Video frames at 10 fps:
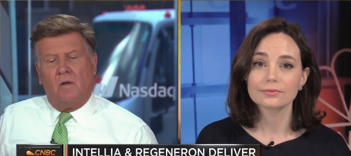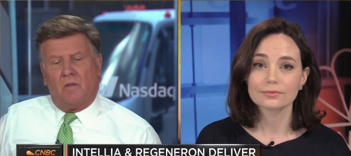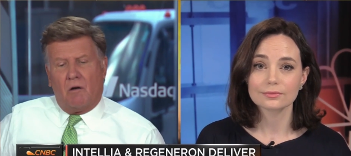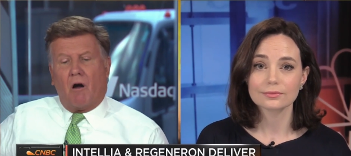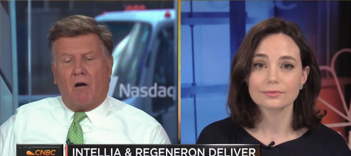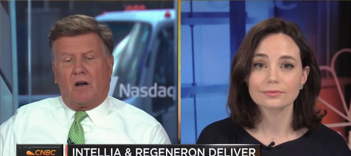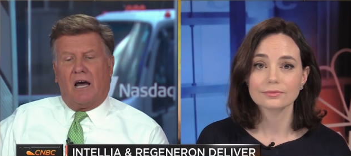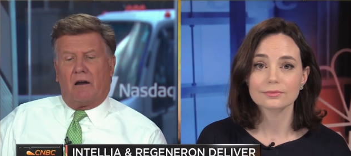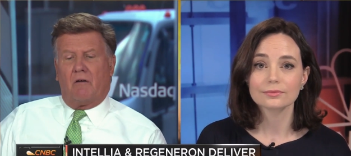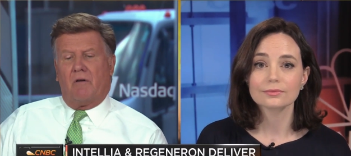Speaker 1: there are a
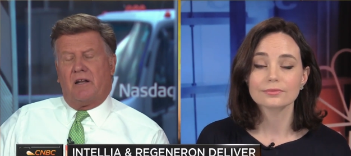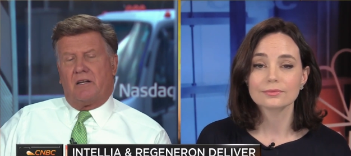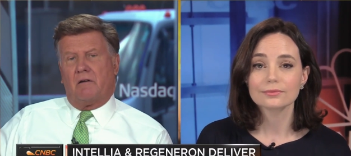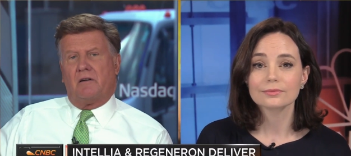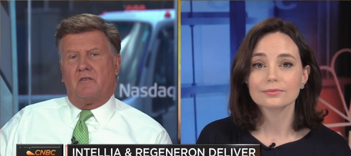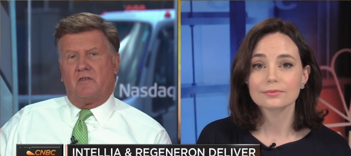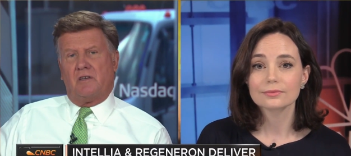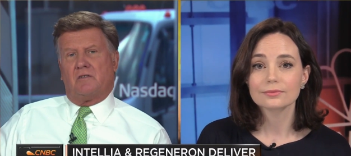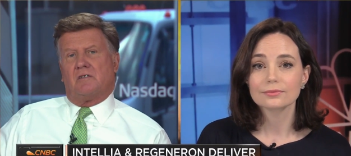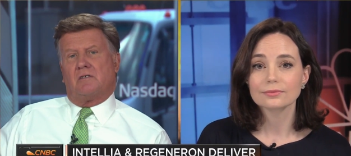lot of hereditary
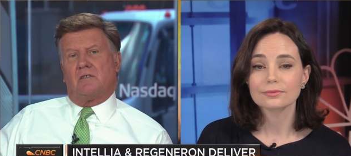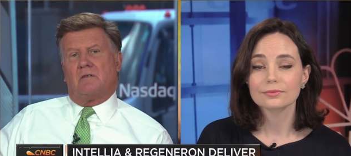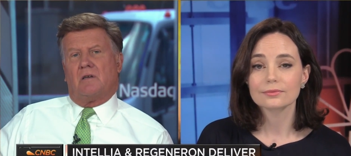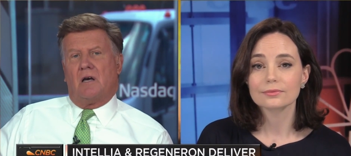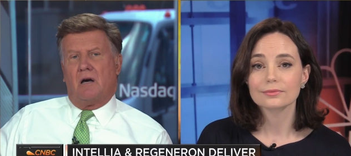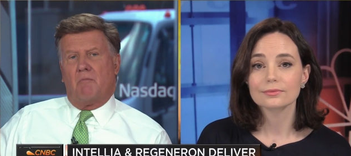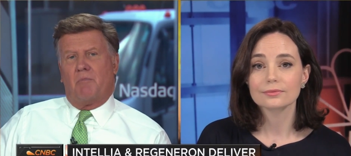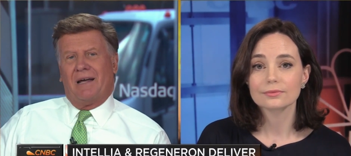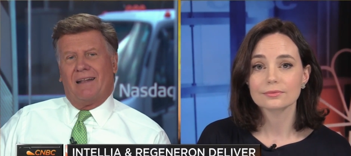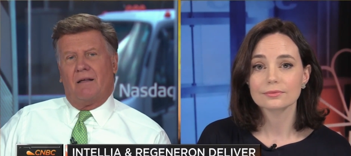diseases, uh,
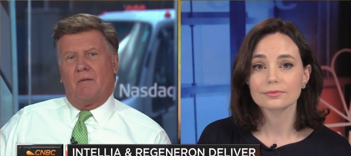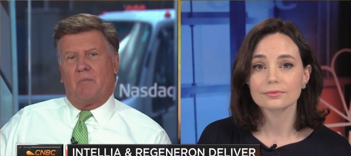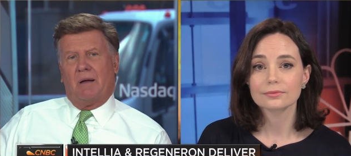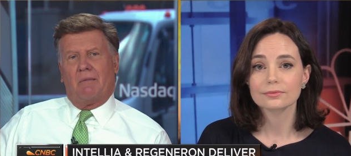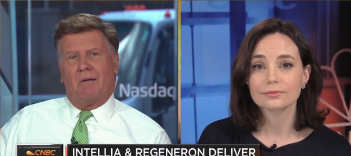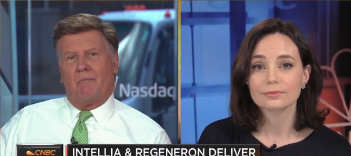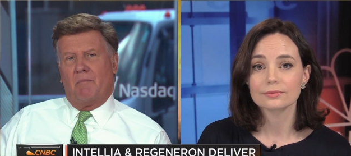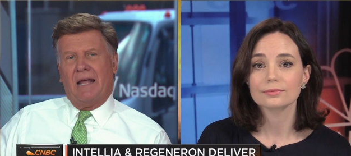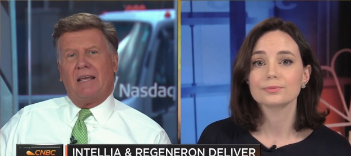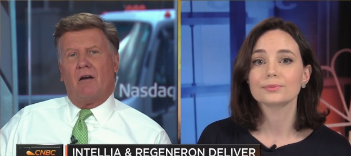but, but
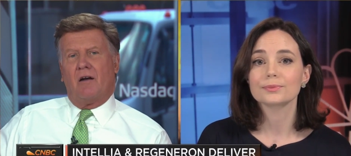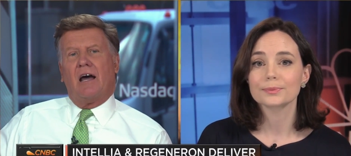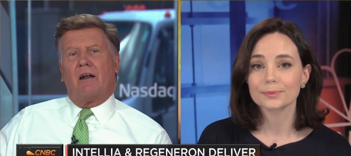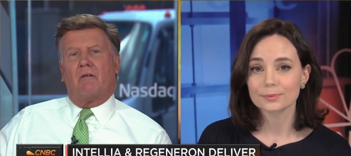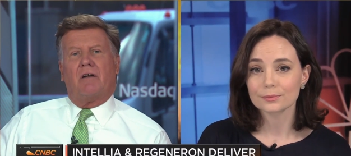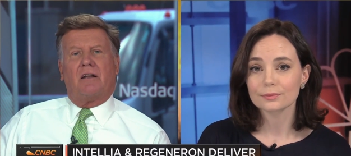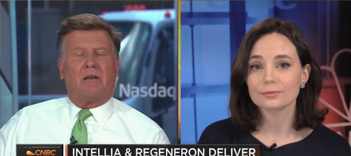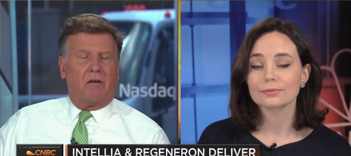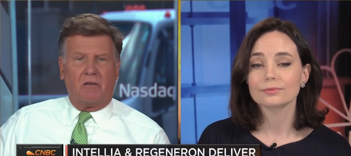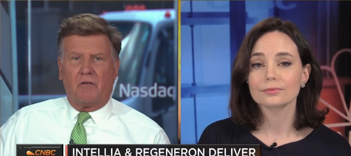many are not
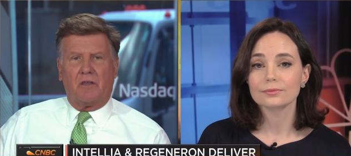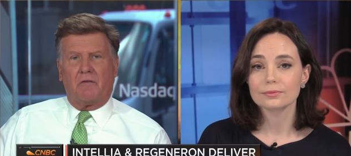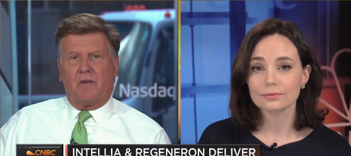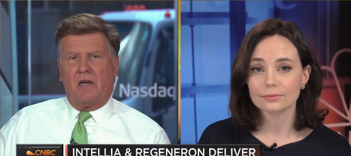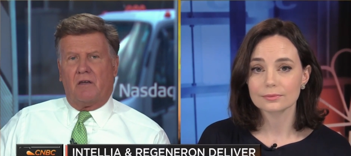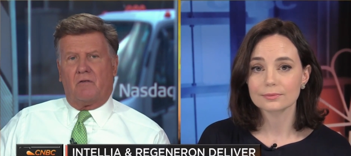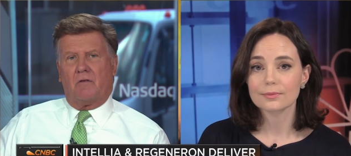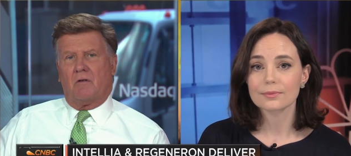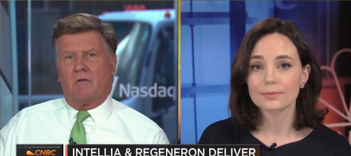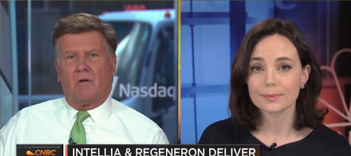hereditary, and you think of
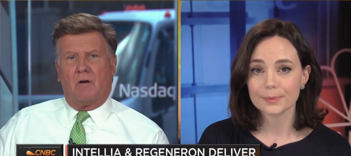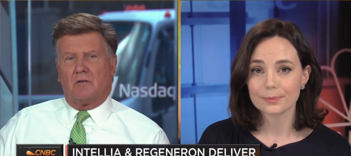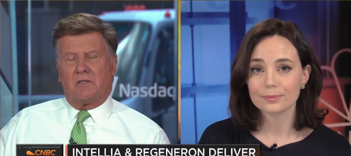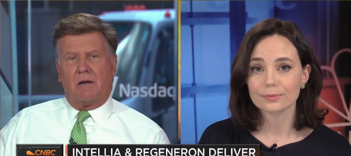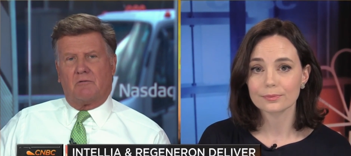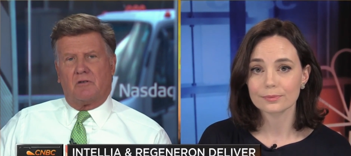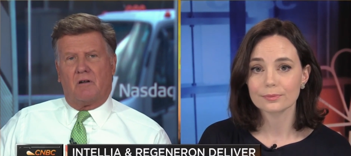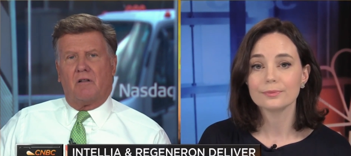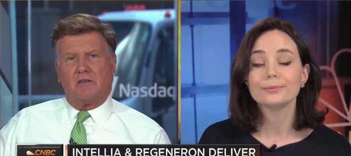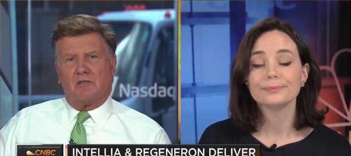cancer or Alzheimer's and
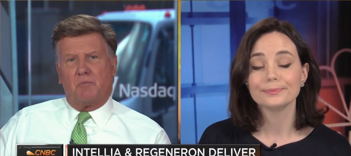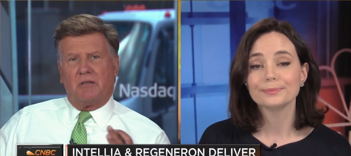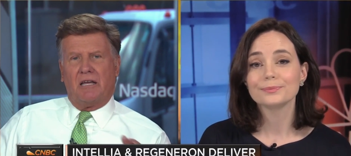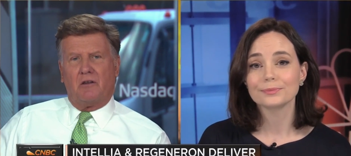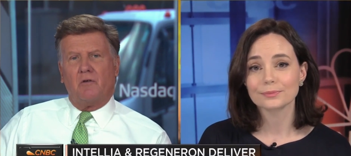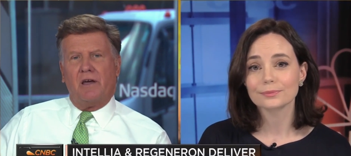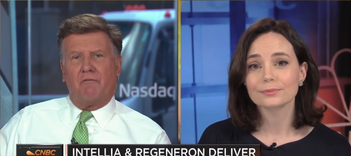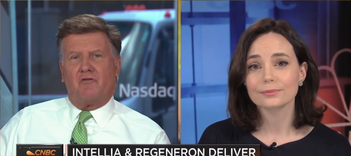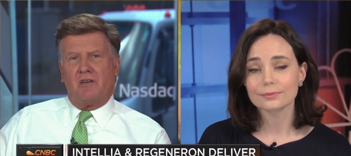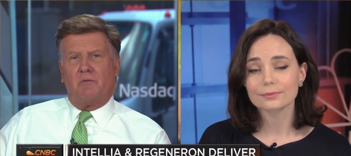all these things, but they do
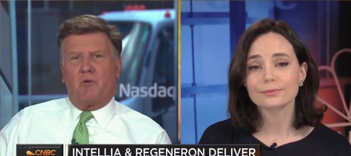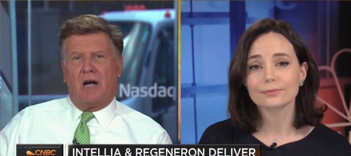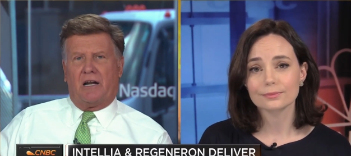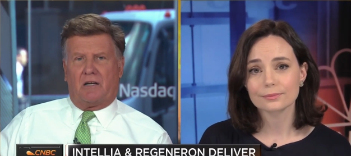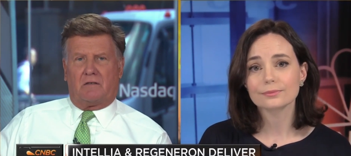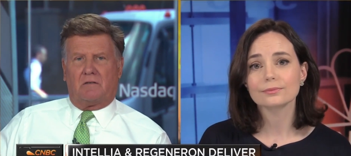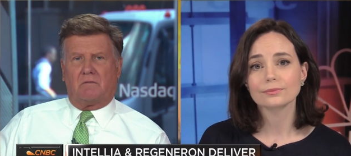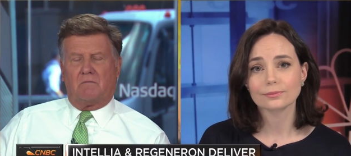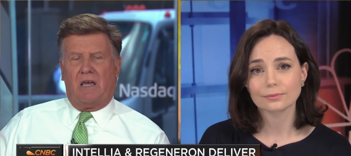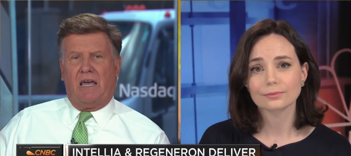have gene
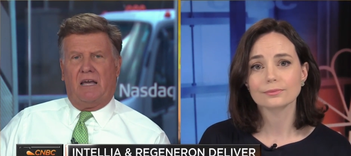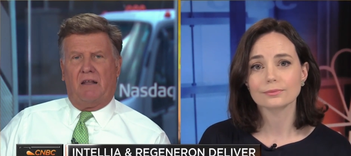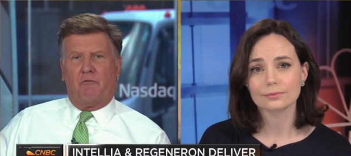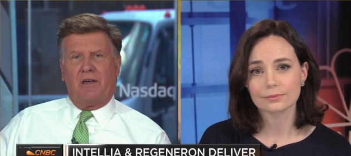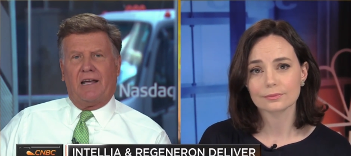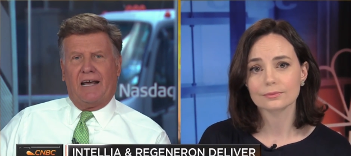products. And if we can